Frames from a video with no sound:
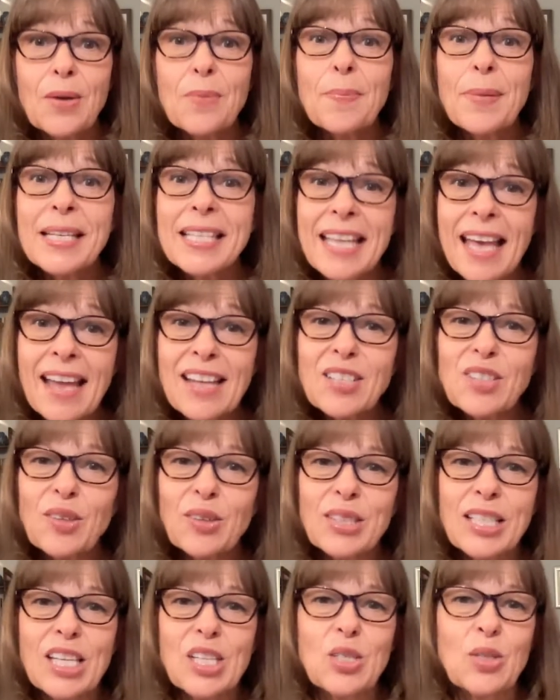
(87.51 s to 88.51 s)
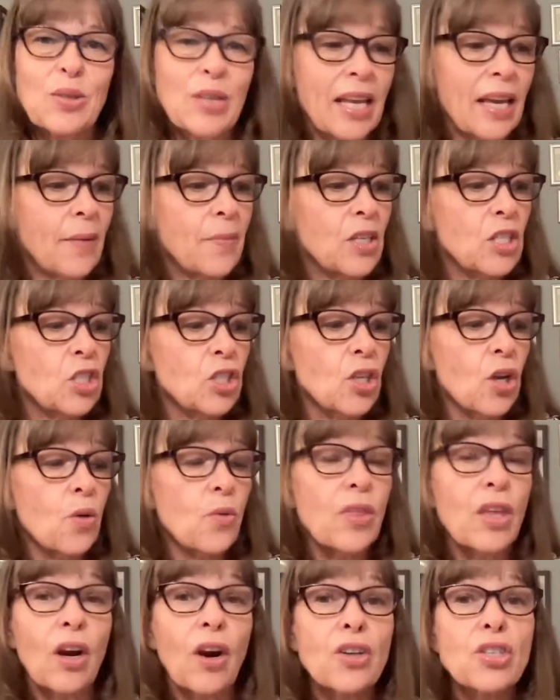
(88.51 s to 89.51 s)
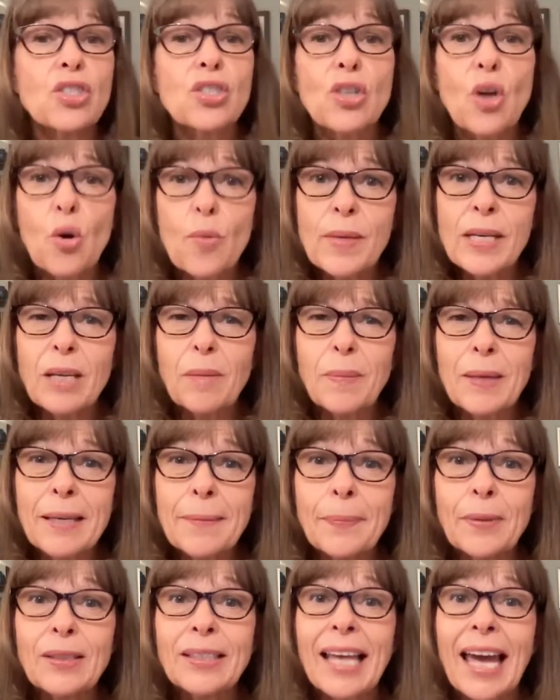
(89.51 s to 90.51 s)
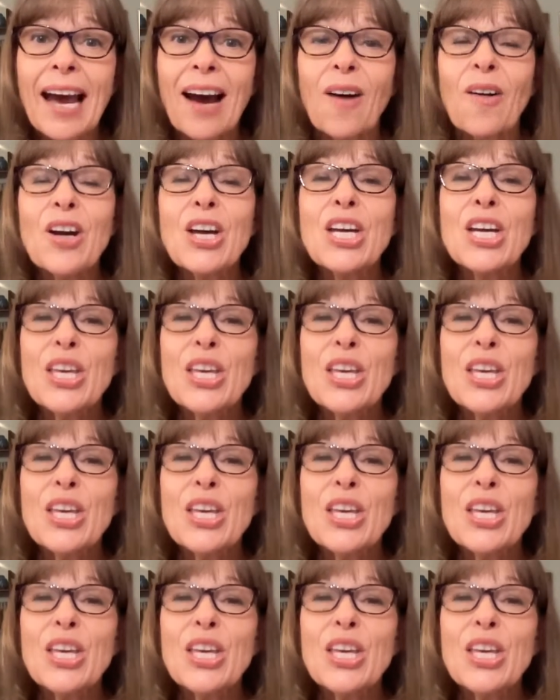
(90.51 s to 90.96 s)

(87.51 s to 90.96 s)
Potential tissue damage. So there are so many people now